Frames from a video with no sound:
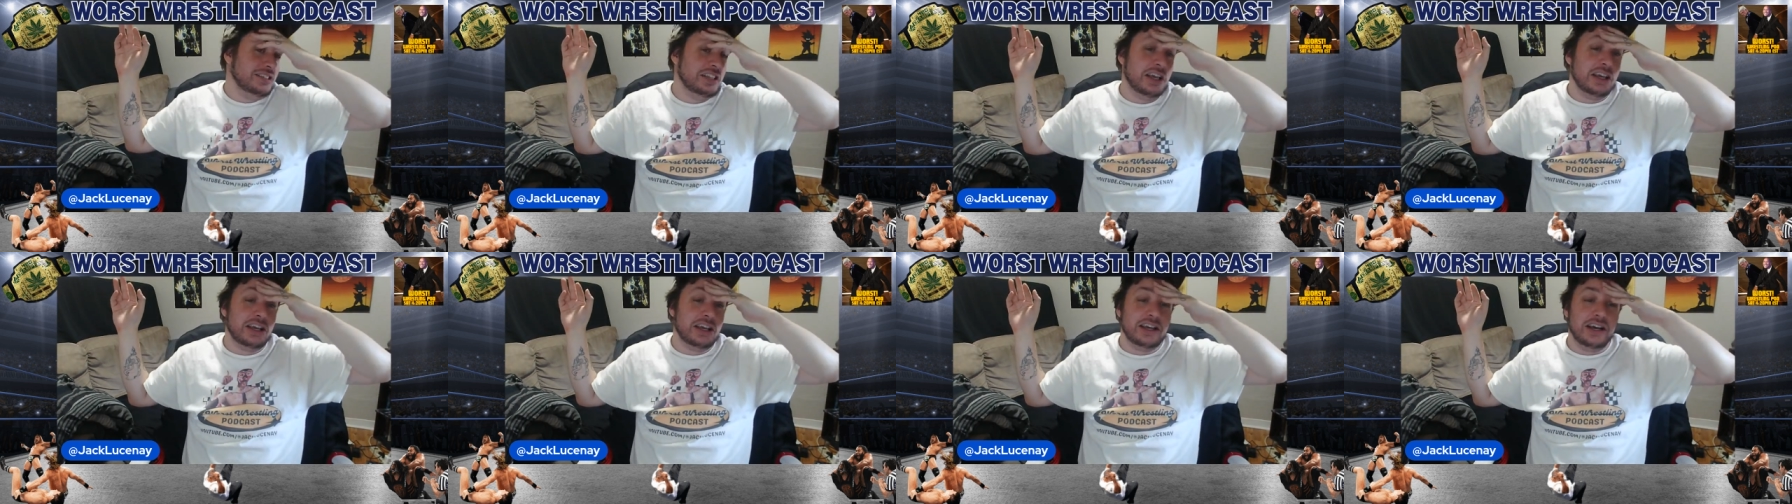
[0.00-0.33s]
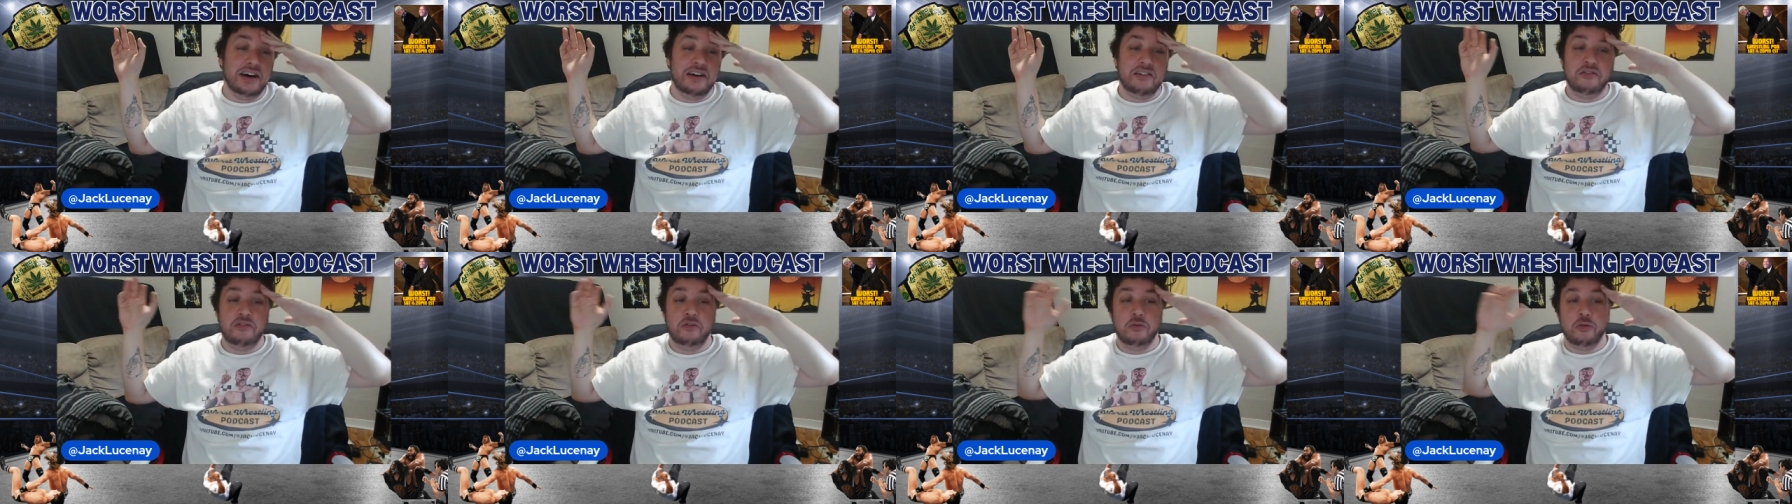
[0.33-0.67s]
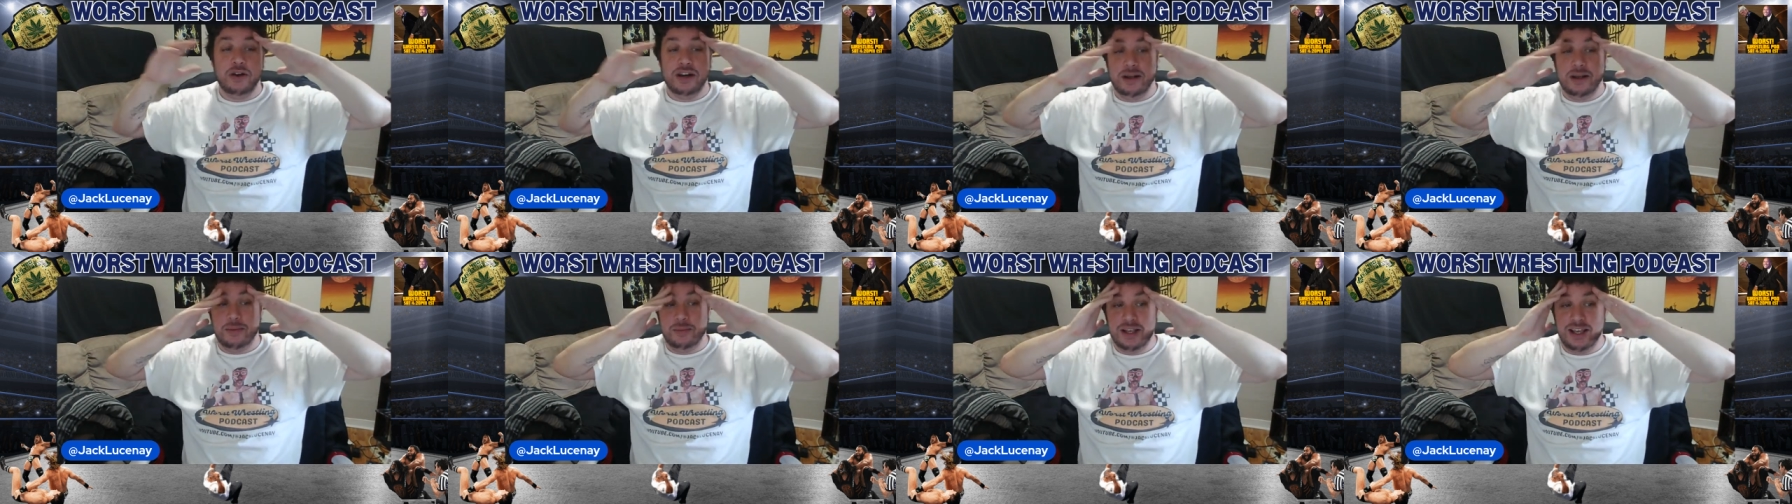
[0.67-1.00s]
think of
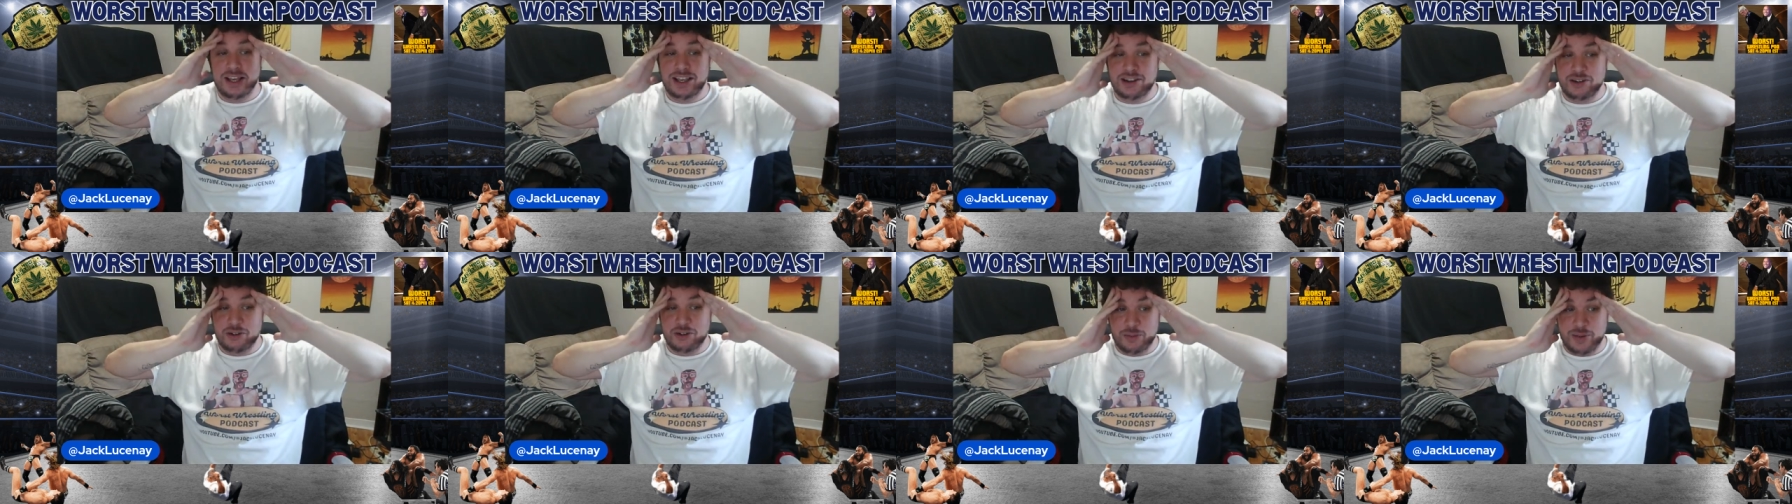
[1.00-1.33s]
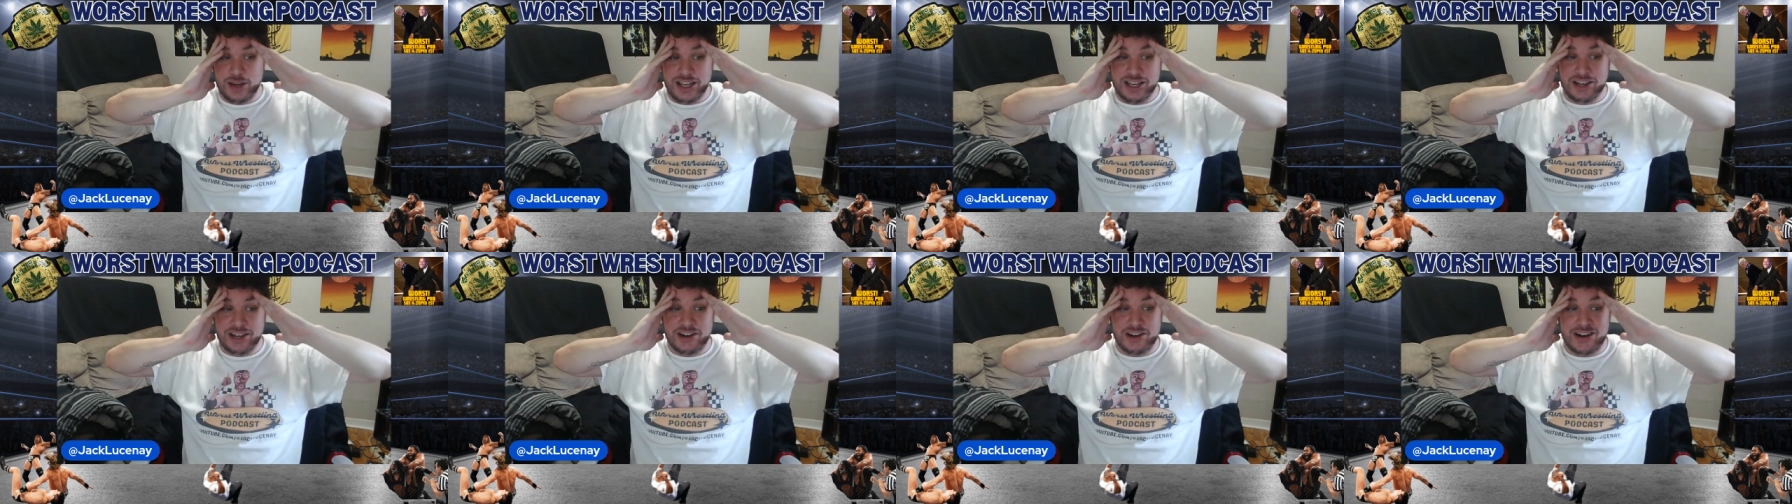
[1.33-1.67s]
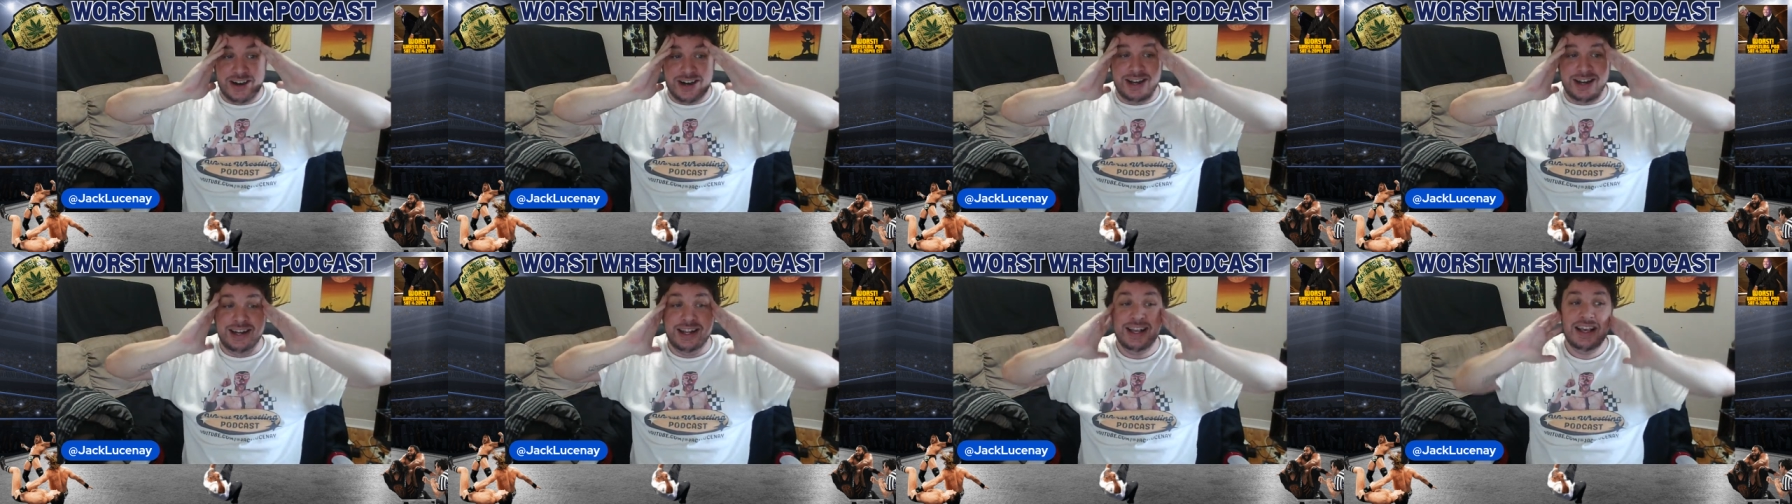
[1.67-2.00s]
when I'm like, oh my
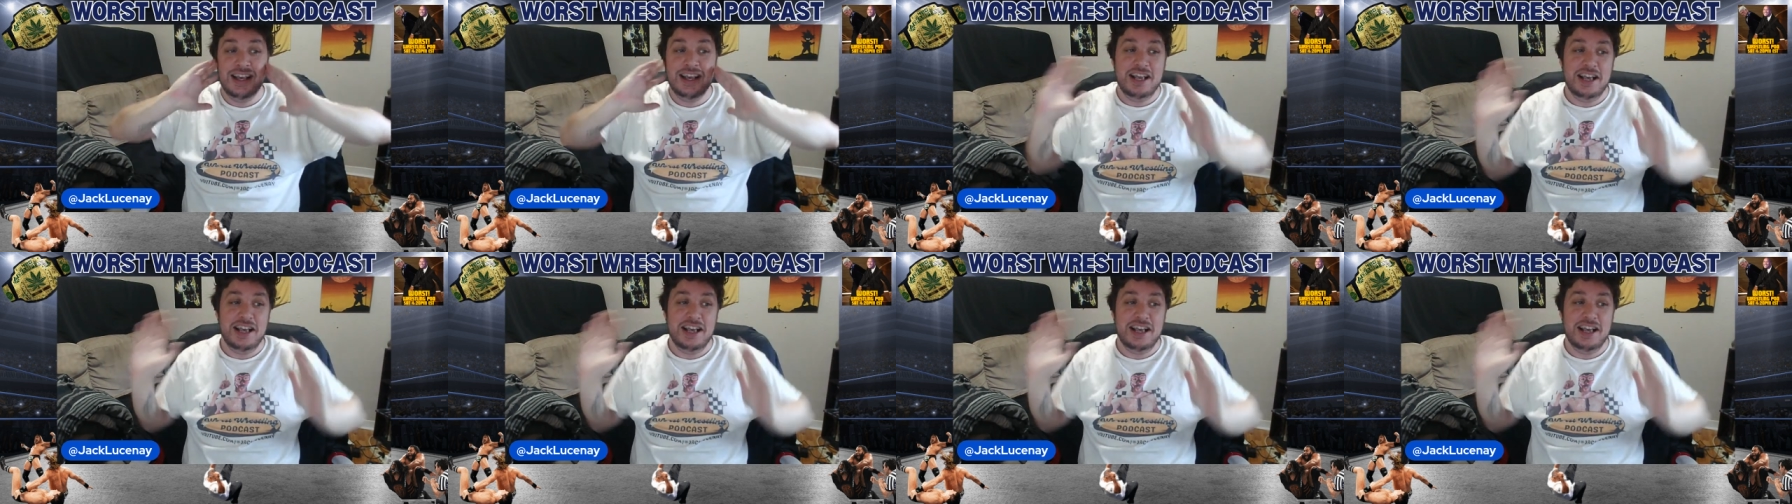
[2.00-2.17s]
God.